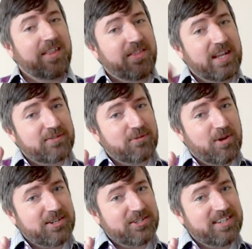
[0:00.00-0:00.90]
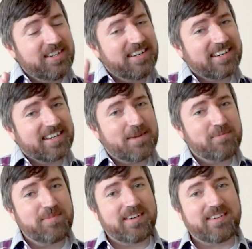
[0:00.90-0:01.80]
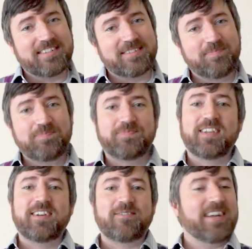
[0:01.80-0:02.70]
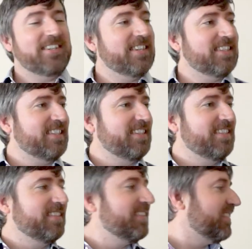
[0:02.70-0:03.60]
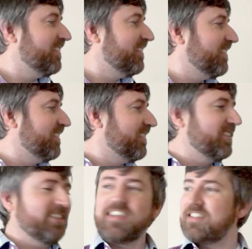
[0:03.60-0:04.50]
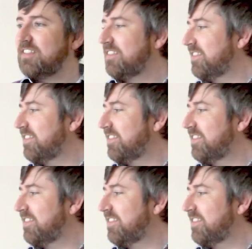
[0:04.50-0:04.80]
Thanks for watching Couple Beers. Right, Jess? Jess?